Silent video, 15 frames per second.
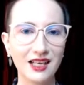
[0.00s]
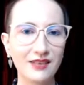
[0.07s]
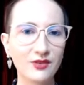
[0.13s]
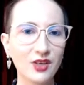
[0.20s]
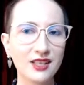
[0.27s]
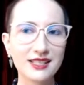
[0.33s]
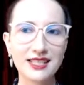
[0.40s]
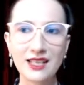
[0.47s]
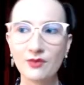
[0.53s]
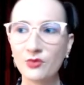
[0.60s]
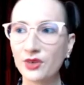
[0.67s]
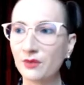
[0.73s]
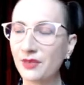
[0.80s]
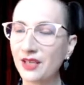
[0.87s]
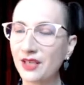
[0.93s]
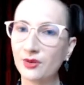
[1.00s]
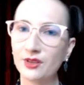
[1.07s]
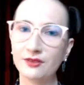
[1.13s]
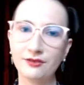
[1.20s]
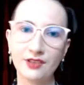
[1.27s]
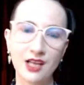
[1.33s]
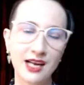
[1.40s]
I've got some people are
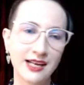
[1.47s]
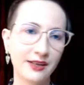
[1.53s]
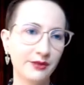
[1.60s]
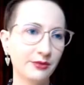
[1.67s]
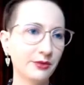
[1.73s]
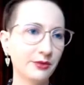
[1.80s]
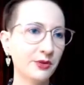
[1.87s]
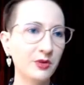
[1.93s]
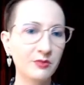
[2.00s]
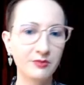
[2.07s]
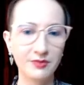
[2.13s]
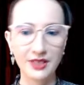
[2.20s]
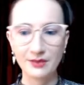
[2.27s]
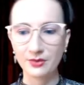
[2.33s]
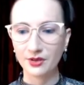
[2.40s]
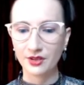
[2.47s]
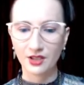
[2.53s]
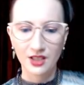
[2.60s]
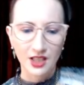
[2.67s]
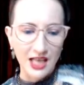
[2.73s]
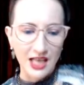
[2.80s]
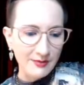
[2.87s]
flying through them. People are
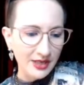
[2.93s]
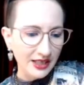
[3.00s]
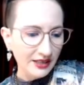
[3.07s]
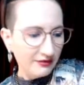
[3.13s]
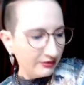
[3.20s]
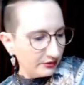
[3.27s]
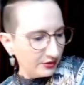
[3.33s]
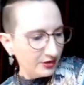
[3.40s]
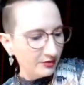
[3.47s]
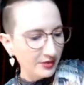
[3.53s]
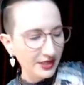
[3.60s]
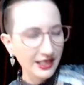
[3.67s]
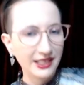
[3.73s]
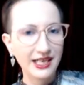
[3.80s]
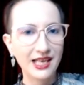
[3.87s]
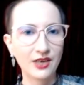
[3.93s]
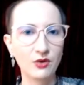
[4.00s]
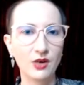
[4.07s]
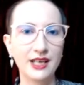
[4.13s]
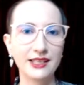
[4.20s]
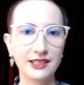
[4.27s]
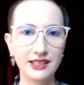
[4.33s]
climbing through them and they can't
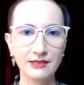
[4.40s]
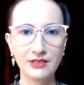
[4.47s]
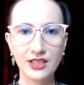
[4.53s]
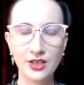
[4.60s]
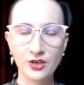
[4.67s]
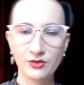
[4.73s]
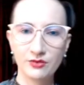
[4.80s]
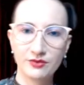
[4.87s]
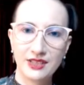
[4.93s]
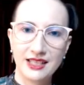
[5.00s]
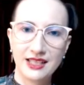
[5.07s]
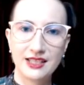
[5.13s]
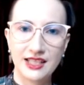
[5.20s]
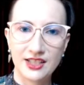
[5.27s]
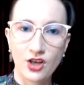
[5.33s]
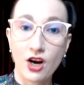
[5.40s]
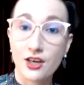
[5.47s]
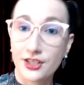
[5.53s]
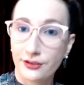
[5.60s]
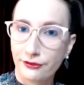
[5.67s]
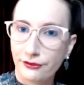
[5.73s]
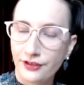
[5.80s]
quite, you know, it's, it's hard
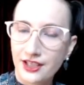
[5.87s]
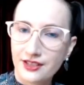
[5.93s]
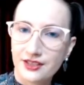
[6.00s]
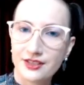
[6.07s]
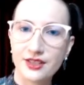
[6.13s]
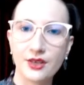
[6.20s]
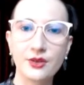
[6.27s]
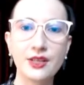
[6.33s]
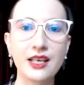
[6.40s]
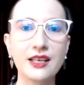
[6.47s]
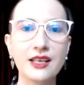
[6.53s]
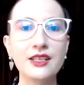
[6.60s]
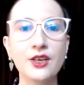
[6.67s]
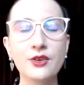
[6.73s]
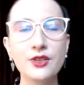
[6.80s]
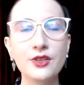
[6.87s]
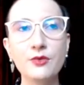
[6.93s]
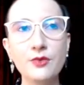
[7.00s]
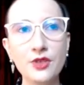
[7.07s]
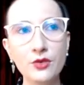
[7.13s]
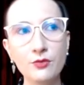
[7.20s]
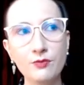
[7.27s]
to fit so that, you know, you,
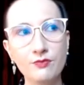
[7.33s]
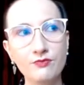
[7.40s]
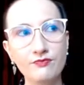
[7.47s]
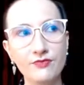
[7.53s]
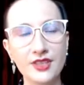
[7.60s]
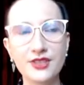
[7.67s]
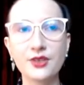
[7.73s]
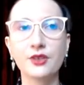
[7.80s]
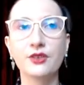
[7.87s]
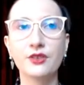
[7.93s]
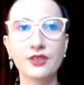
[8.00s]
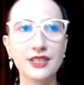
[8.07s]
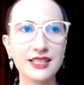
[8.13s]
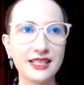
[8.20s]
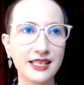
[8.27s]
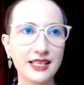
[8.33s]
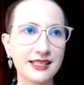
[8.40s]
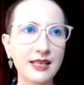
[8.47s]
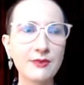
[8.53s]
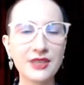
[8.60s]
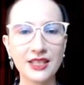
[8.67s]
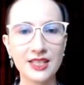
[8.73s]
you, the circle is, is
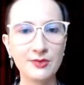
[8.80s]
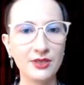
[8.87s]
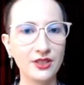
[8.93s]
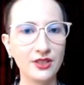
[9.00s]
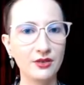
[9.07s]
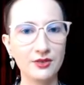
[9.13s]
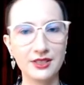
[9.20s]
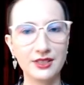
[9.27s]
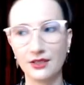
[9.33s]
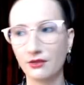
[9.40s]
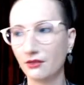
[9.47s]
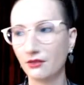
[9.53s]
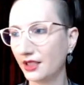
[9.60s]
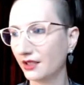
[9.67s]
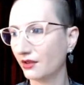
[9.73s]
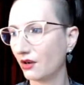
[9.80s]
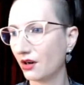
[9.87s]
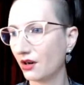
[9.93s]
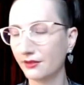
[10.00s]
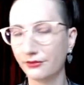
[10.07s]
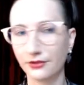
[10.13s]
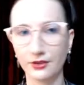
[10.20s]
something that's been used in, in
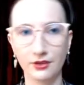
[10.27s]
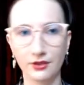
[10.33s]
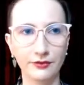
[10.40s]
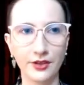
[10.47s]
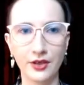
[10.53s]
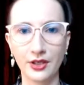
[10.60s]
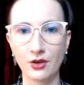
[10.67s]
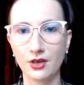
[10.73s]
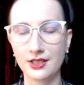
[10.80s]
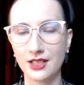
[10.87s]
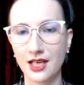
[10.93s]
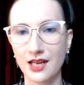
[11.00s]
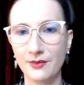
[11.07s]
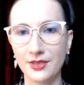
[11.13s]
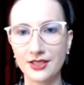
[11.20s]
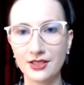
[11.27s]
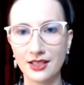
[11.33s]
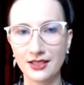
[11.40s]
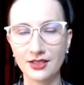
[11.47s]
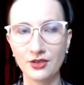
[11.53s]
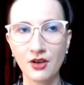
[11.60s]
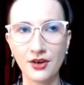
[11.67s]
art for a very long time. It's,
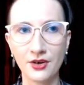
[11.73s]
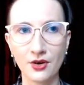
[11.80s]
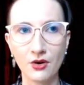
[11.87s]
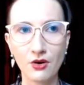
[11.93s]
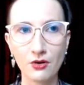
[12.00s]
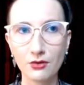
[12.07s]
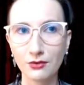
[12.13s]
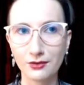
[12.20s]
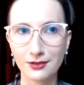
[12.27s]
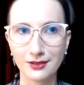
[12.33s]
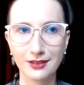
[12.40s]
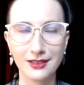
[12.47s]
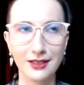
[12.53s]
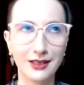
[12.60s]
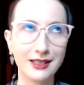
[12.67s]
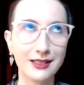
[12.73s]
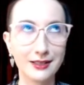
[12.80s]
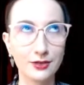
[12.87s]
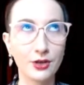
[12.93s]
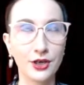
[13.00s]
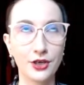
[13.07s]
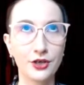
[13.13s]
it's not an old, you know, it's
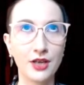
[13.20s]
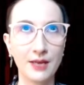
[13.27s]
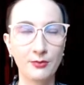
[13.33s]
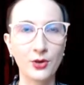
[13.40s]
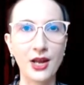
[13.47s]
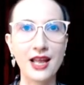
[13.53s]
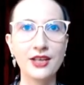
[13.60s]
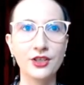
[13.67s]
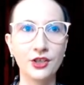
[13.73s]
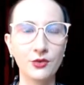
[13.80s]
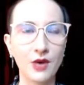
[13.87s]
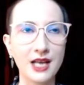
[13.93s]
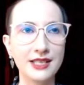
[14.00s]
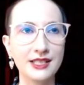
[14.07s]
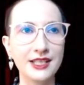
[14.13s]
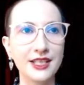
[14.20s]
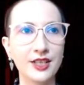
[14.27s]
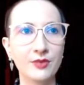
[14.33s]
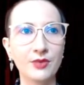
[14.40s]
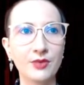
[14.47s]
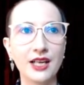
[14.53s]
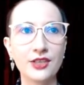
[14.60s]
not a, a brand new idea,
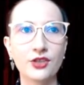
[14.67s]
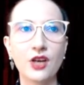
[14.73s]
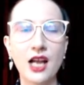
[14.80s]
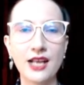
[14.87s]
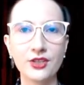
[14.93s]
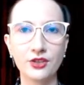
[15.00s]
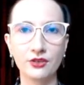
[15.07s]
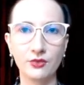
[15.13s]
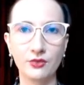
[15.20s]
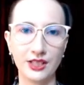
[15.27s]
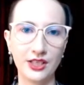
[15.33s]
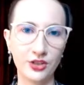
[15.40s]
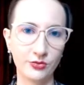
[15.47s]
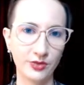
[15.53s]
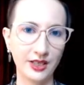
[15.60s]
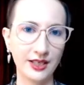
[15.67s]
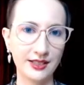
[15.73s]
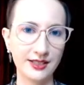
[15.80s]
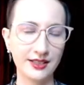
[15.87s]
but I try to, with each piece,